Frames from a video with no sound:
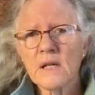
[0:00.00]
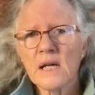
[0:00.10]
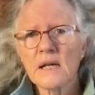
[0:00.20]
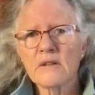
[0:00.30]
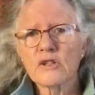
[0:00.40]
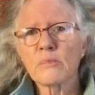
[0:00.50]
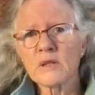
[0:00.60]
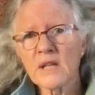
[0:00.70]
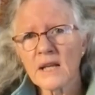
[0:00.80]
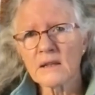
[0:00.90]
to
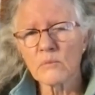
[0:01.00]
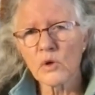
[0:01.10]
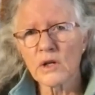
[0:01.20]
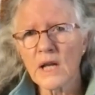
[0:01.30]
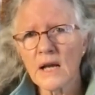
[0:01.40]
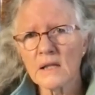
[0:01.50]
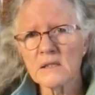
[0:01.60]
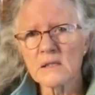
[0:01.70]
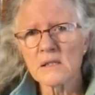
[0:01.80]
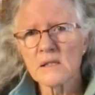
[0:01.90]
protect the
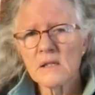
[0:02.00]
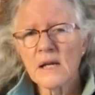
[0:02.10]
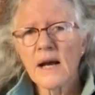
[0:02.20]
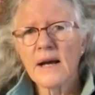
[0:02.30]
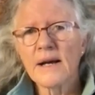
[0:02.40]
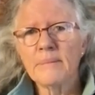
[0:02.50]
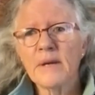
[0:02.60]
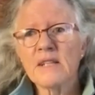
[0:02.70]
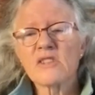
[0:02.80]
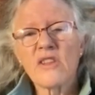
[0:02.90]
watercolors.
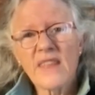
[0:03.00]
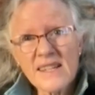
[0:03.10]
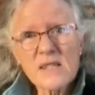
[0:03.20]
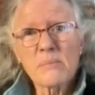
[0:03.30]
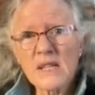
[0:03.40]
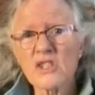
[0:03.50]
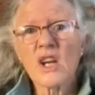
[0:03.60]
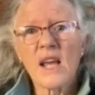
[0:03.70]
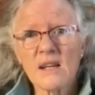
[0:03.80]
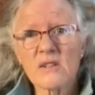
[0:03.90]
And so that's a big
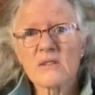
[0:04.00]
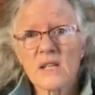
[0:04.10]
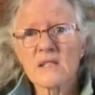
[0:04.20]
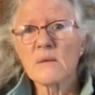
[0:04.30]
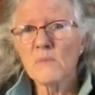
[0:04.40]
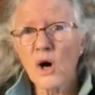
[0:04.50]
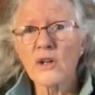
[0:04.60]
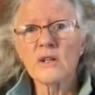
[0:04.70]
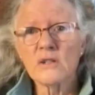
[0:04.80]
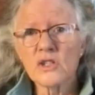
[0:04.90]
change. That's a
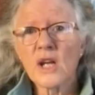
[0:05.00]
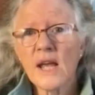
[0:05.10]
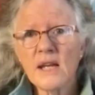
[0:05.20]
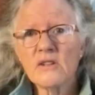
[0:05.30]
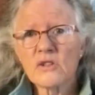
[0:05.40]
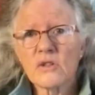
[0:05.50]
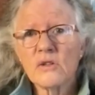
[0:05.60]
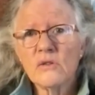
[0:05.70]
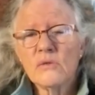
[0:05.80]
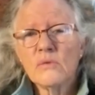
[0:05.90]
modern change
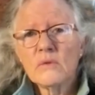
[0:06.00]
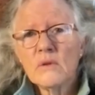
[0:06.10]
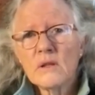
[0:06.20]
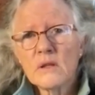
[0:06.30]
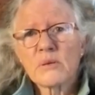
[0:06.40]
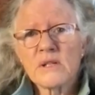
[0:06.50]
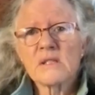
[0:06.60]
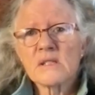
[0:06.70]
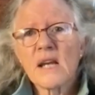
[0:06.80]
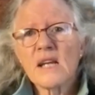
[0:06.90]
to the
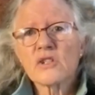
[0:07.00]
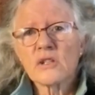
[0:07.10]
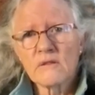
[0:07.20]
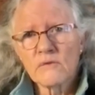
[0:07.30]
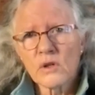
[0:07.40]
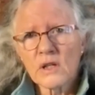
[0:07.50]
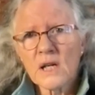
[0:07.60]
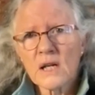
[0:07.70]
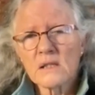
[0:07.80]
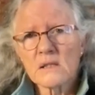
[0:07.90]
presentation of
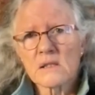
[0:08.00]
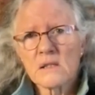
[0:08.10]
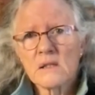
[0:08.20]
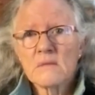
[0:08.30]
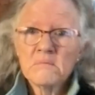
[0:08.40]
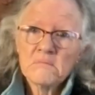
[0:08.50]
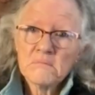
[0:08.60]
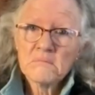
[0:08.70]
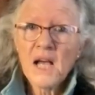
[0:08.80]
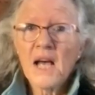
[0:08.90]
watercolors.
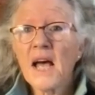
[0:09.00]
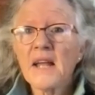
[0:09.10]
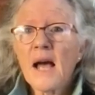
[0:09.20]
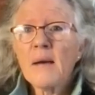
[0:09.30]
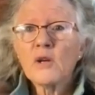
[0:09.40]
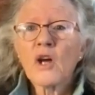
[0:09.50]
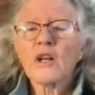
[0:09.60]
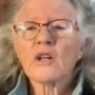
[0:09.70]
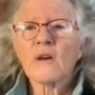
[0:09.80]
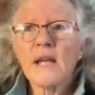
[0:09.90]
I'm not
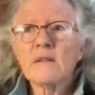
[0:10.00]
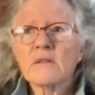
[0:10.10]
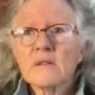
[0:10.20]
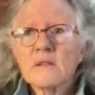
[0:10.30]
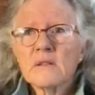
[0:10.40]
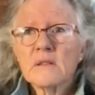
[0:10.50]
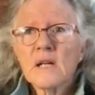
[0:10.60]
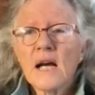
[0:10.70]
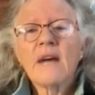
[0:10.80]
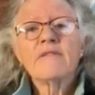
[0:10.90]
a great,
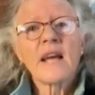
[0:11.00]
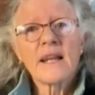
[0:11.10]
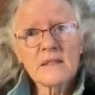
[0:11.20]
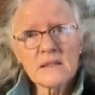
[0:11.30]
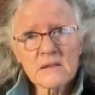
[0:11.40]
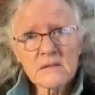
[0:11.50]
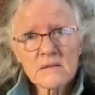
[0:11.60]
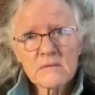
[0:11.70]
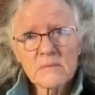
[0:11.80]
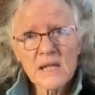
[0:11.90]
I've done it
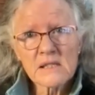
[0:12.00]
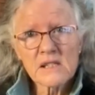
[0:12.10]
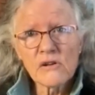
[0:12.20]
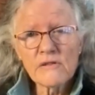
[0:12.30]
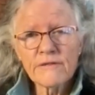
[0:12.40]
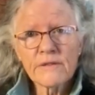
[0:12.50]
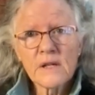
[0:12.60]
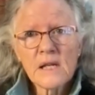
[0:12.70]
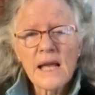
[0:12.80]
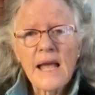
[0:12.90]
myself
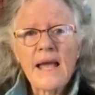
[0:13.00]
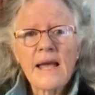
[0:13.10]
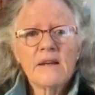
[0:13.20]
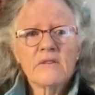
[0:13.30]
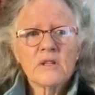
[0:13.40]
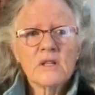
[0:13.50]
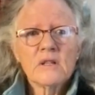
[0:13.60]
and